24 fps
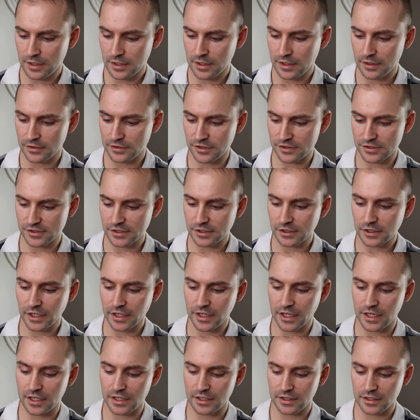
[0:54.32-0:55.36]
and just
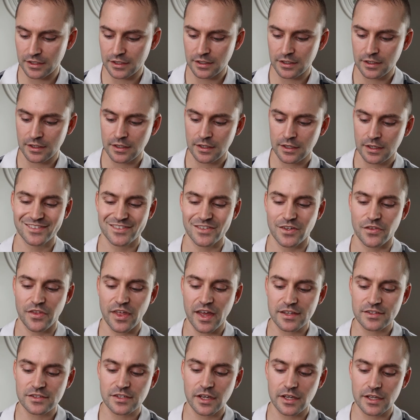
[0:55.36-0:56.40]
click it. So
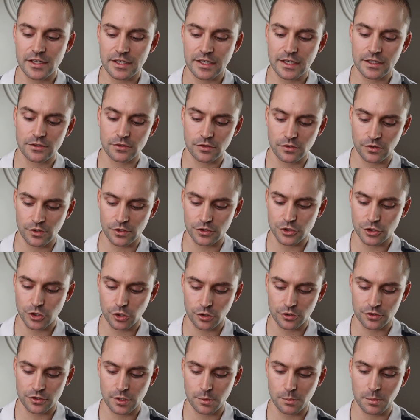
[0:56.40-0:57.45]
that's how you get to the
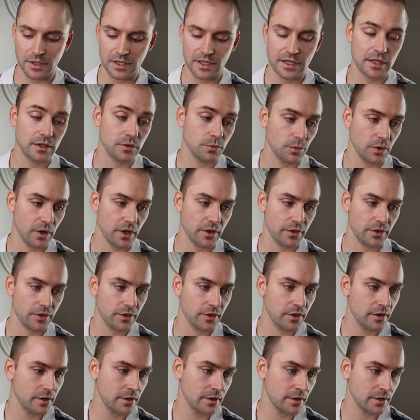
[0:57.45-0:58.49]
chart to begin
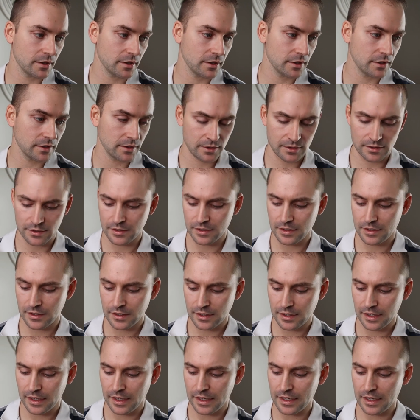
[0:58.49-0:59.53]
with.
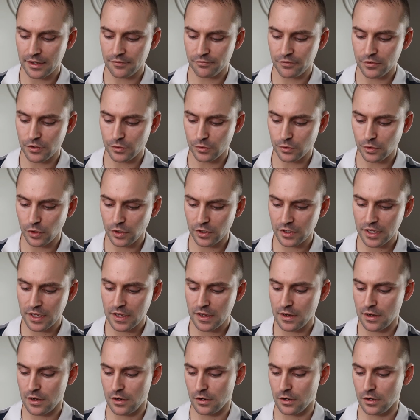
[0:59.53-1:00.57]
And if you look
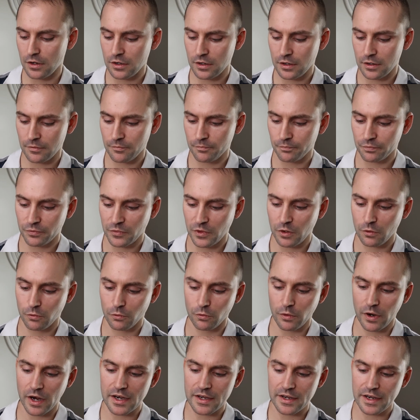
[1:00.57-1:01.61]
here,
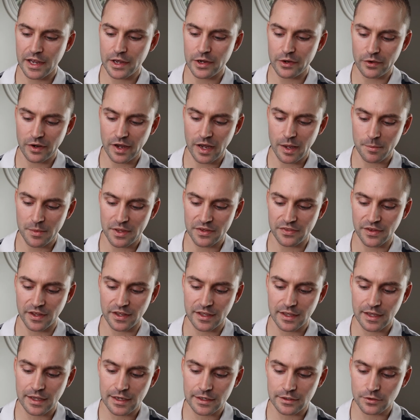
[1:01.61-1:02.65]
right now I'm in the
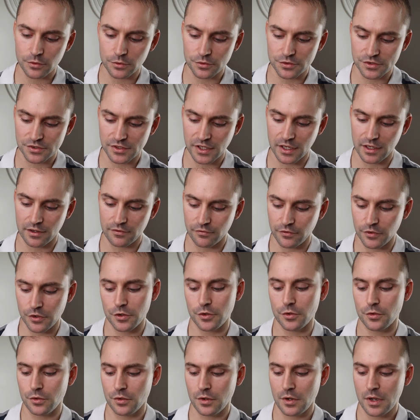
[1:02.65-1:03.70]
candlestick
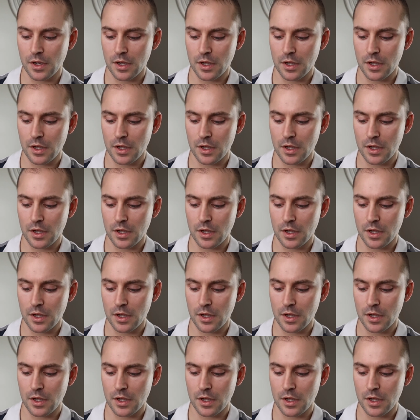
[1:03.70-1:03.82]
view,